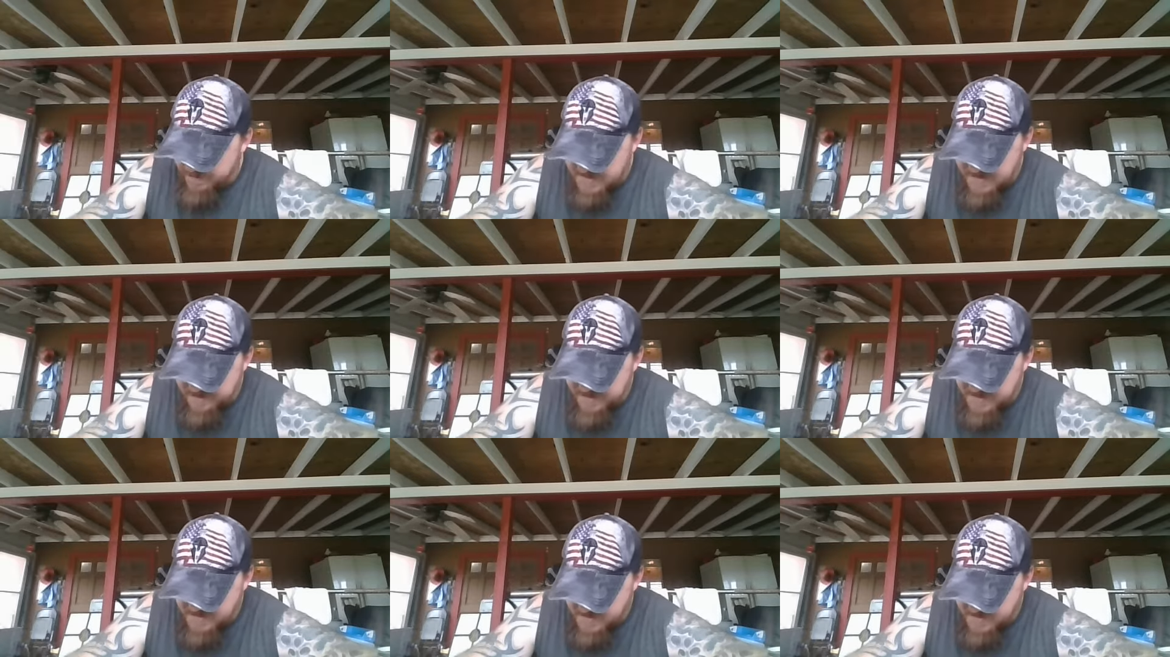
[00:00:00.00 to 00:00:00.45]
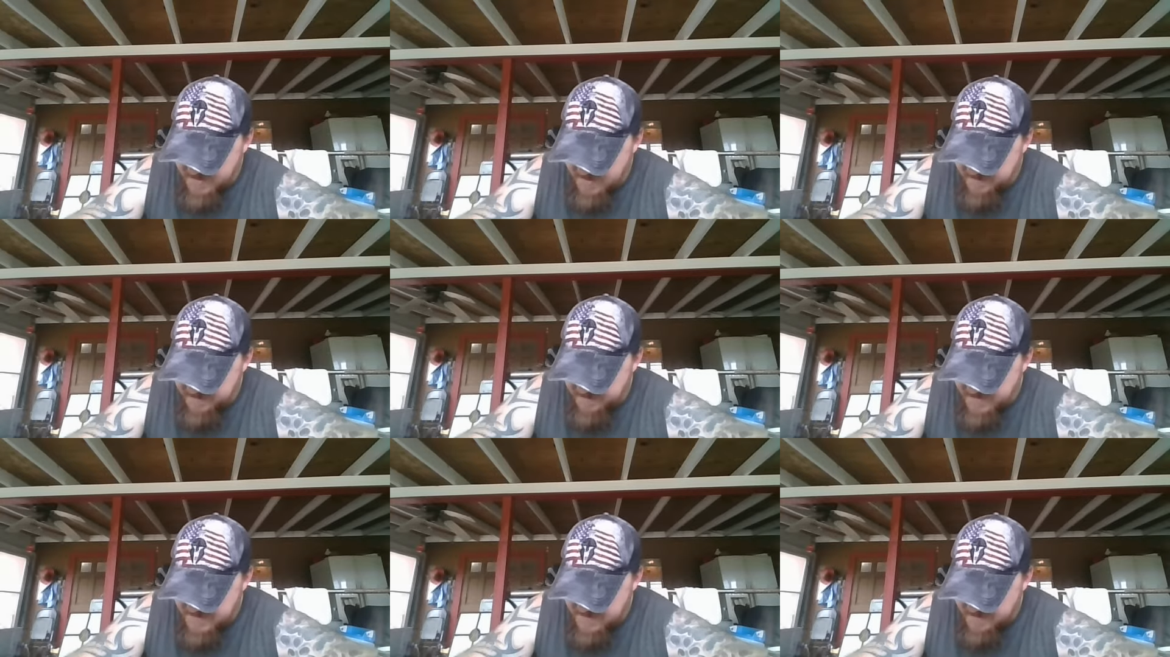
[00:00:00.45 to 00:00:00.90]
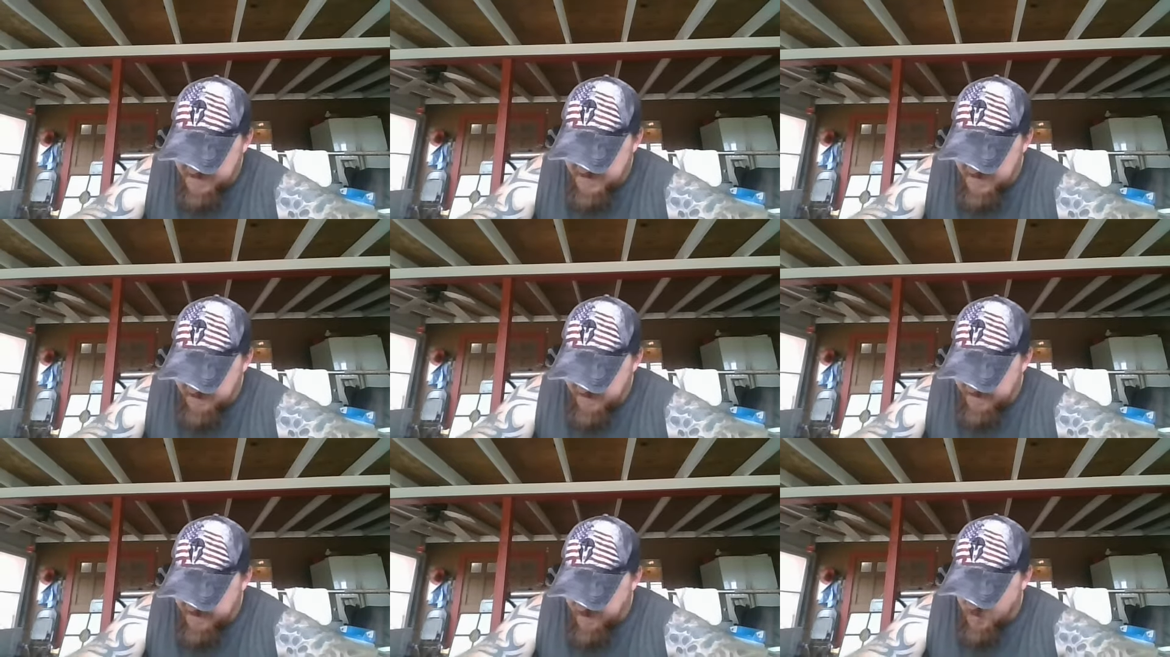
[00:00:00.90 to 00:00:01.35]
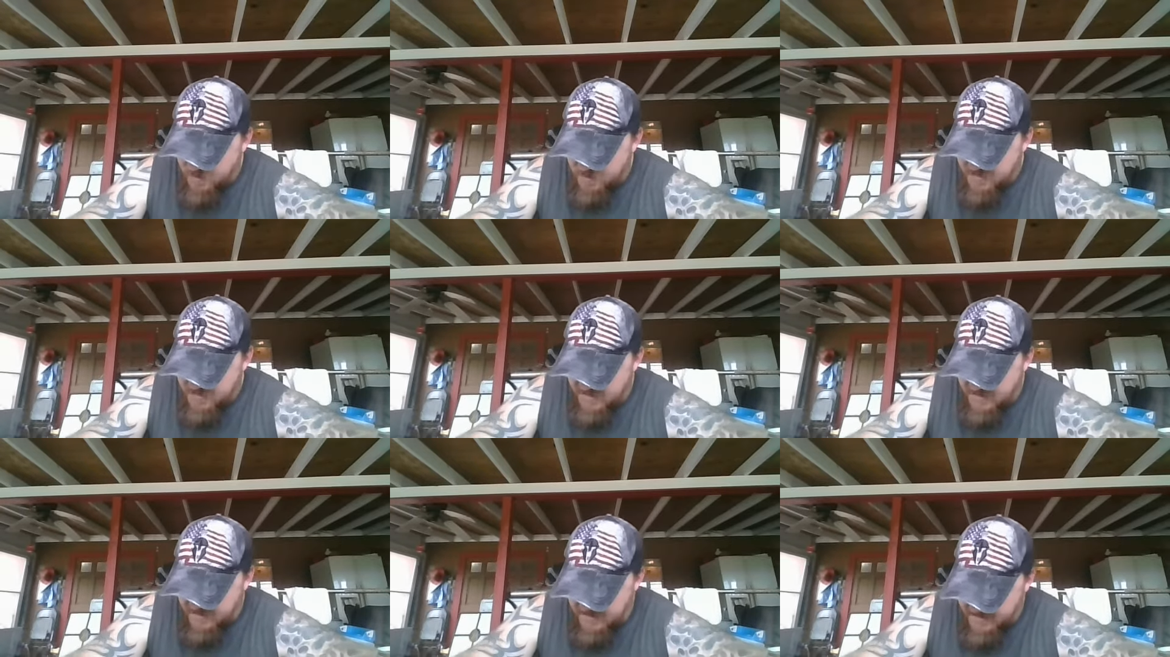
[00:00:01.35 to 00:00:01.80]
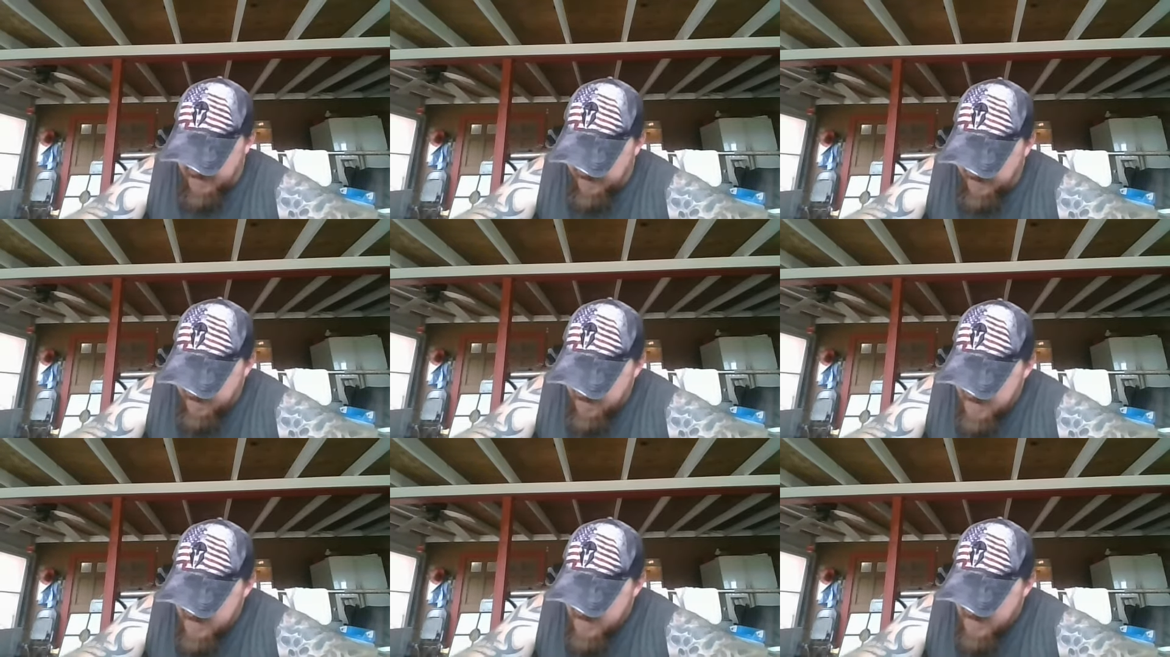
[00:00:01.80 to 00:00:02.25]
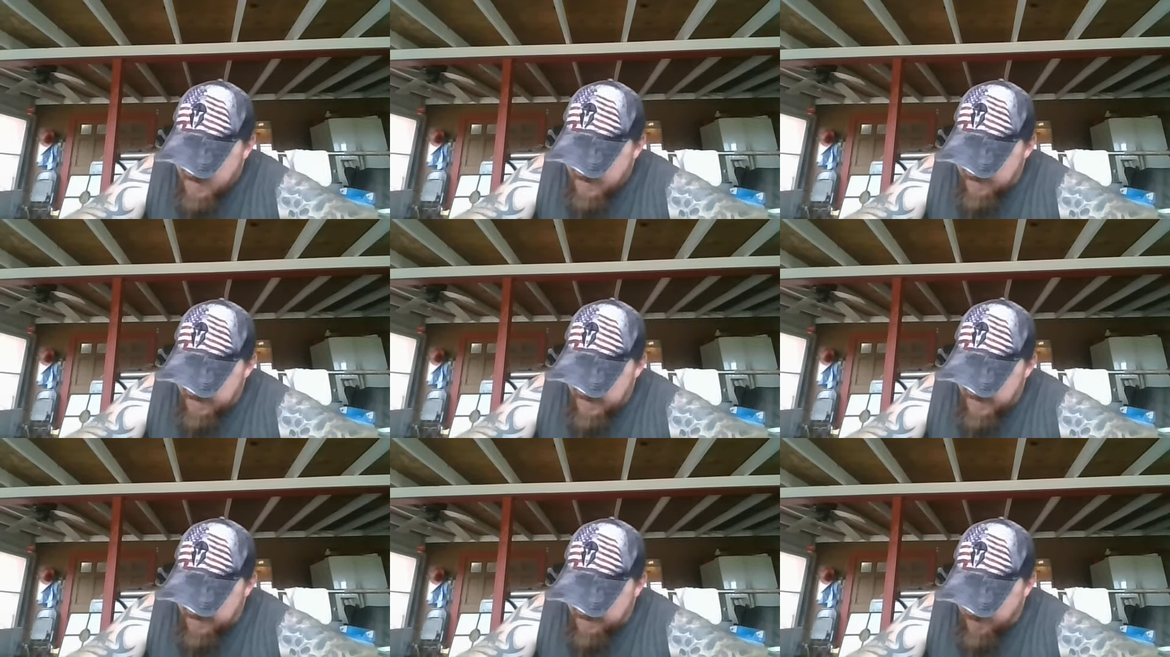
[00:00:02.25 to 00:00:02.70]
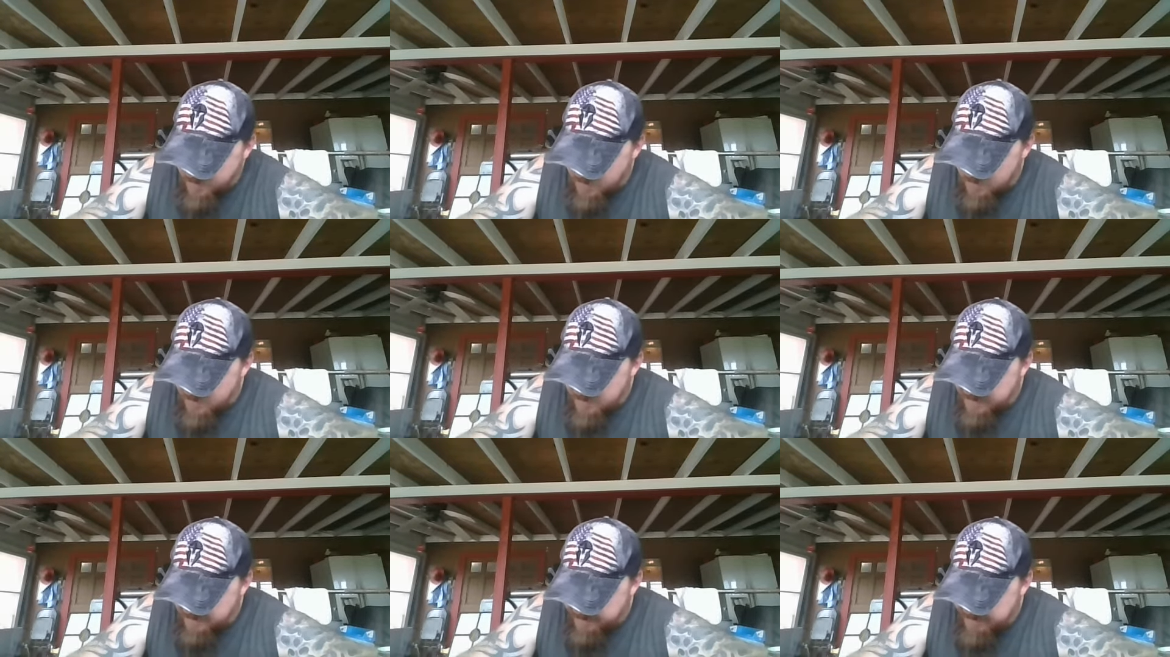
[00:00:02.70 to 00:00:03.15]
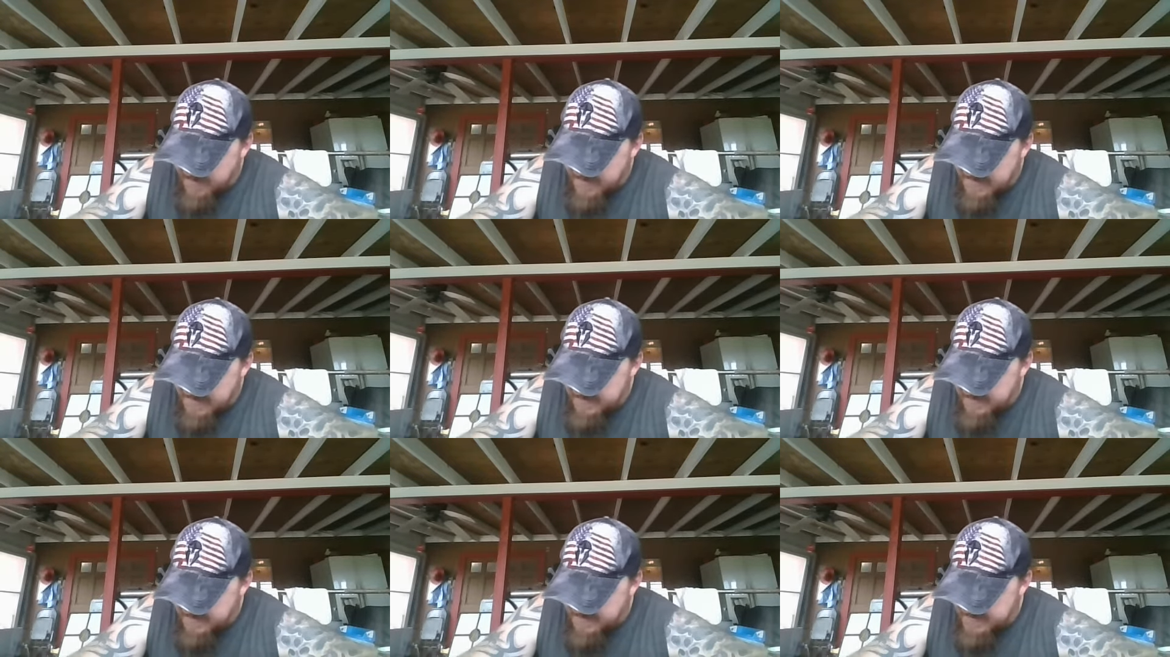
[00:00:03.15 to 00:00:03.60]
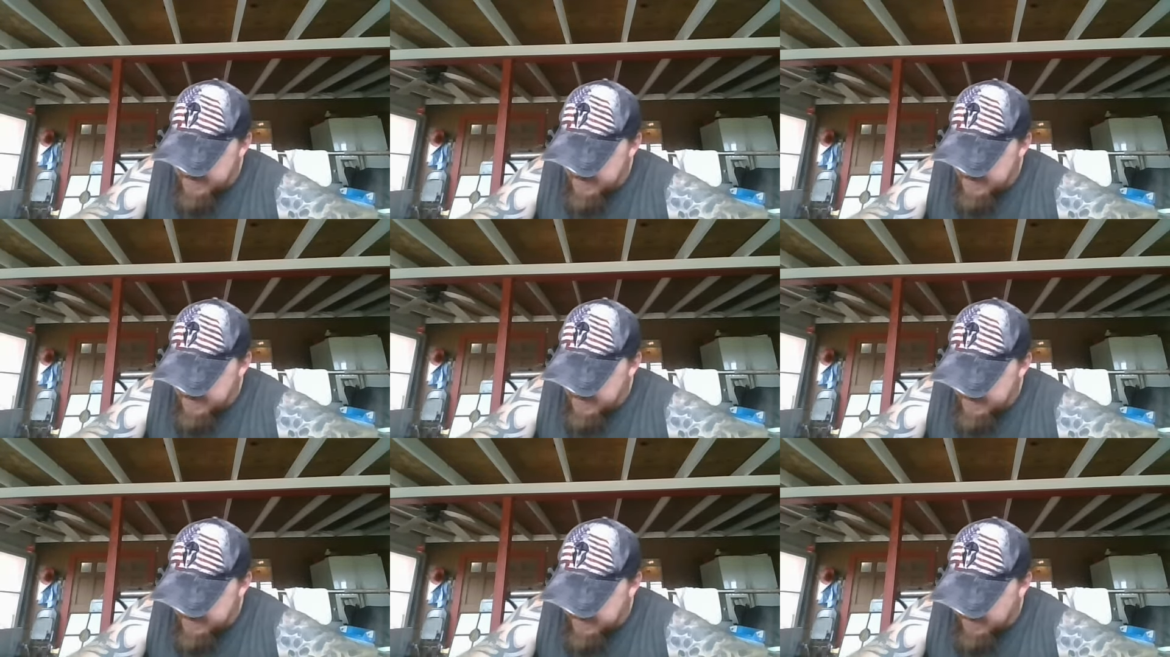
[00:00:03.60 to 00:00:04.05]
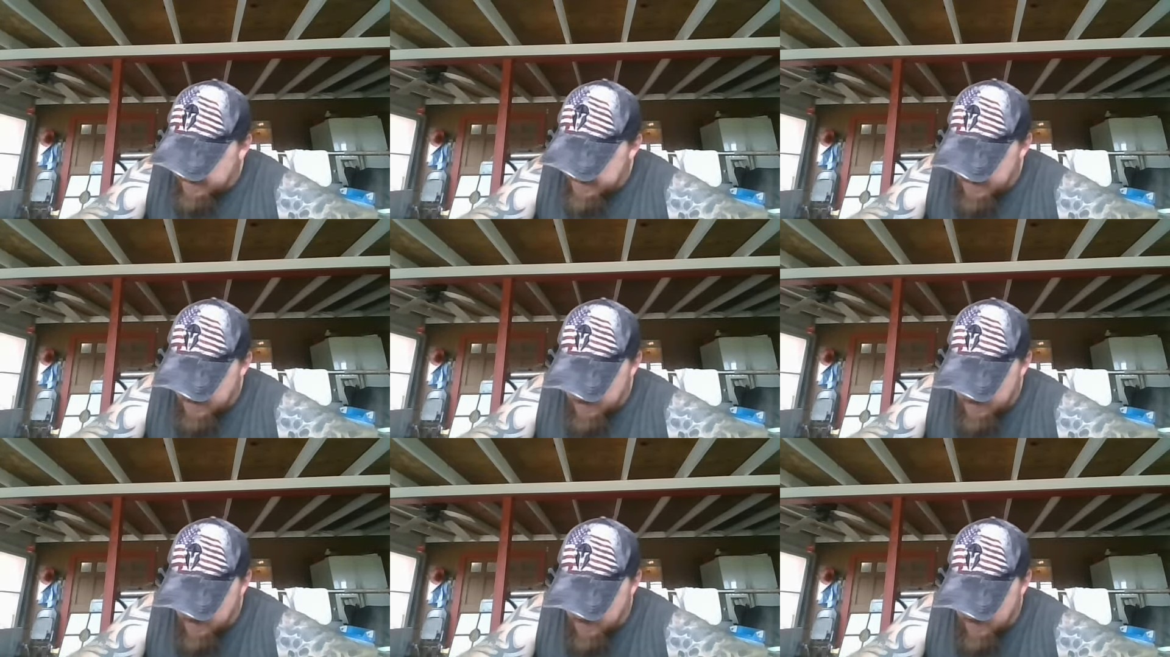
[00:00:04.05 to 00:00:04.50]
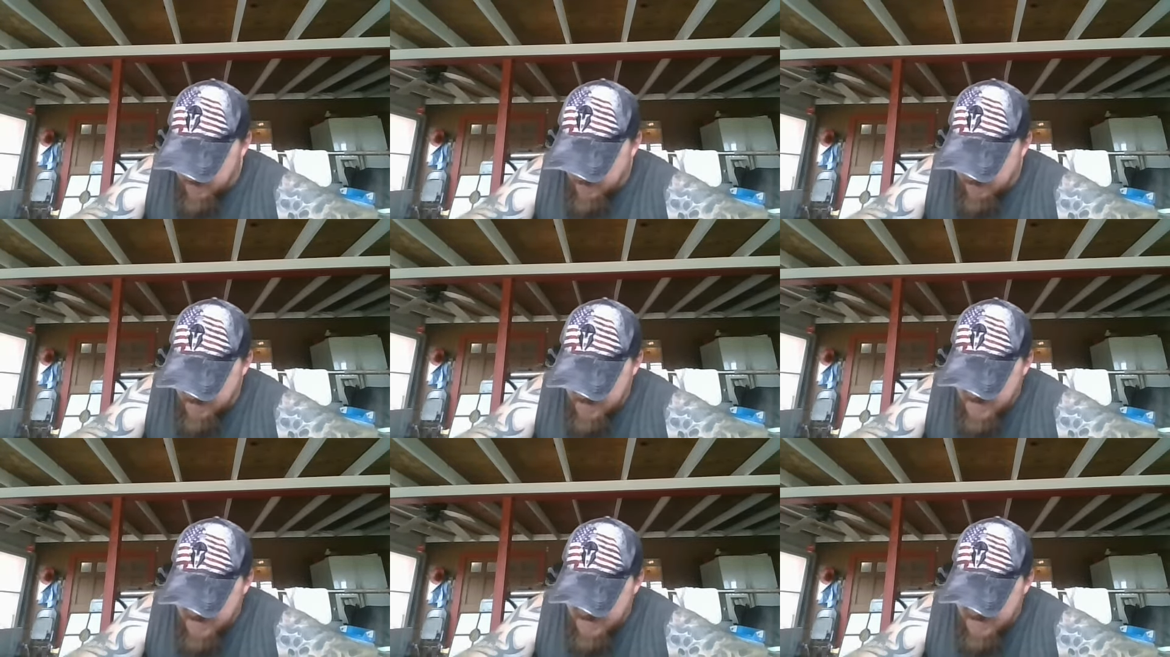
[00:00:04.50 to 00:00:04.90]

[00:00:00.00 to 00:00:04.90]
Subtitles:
[unreadable: no face in view]